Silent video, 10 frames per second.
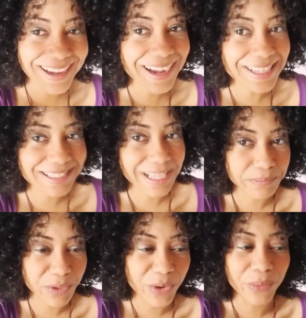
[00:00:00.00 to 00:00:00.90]
And
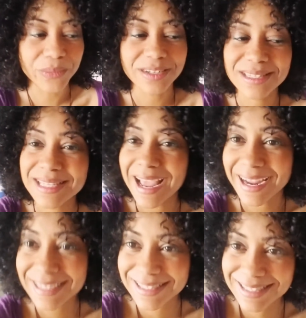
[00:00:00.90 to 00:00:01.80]
step number
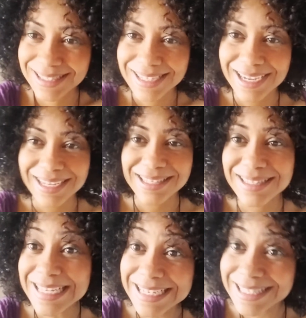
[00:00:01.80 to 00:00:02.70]
6
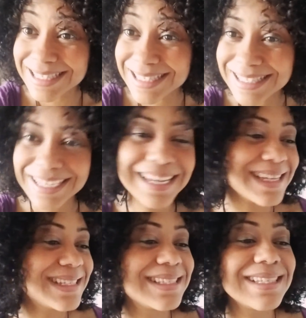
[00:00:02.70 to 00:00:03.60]

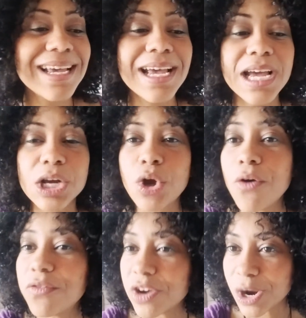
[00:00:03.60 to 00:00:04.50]
is
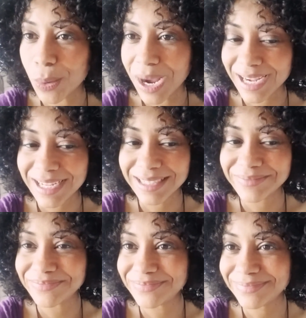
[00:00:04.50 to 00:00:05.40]
go for a walk.
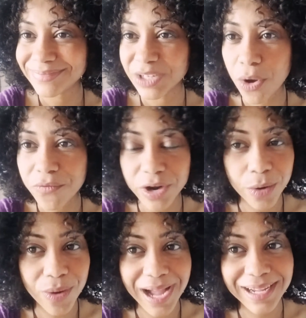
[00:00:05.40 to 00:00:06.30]
Go for
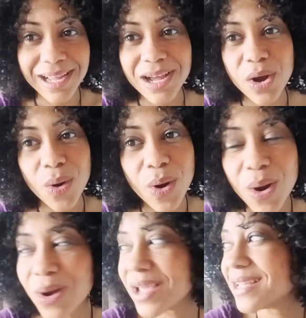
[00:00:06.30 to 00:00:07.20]
a walk,
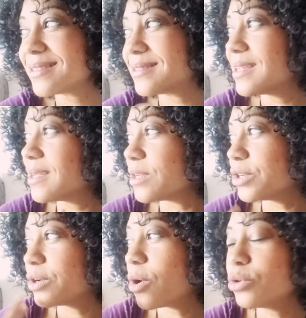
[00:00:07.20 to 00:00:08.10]
always.
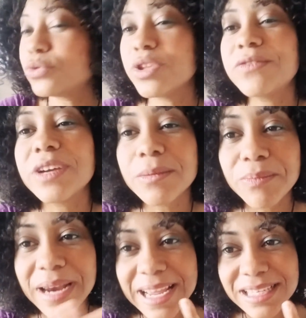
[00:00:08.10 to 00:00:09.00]
Go to different
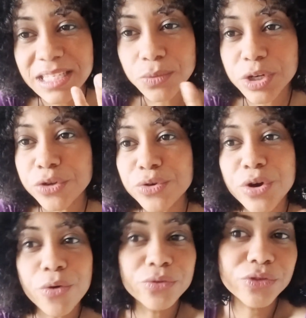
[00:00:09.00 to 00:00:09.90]
places where you
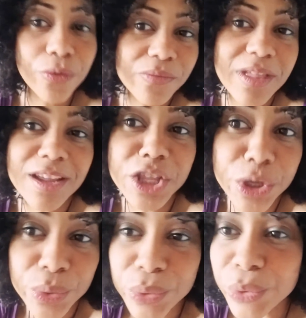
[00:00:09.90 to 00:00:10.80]
know something
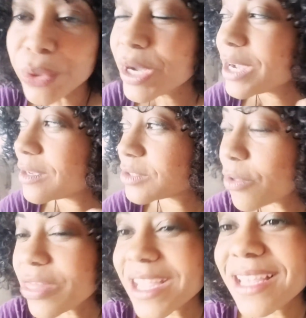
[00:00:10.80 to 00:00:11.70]
new,
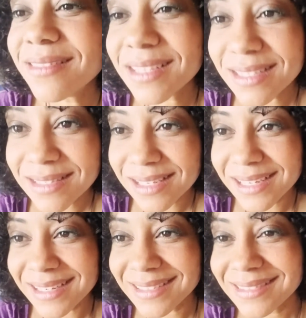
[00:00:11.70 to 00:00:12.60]
something
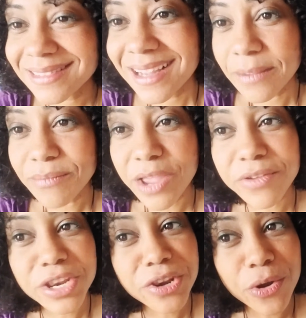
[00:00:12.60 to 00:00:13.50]
interesting, and
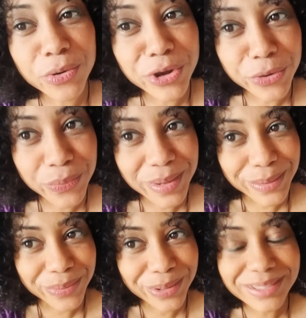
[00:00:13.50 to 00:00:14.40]
maybe know new
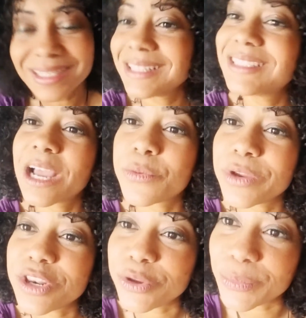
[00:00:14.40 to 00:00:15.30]
people and talk
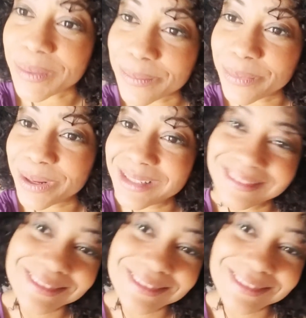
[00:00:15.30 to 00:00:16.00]
with new people.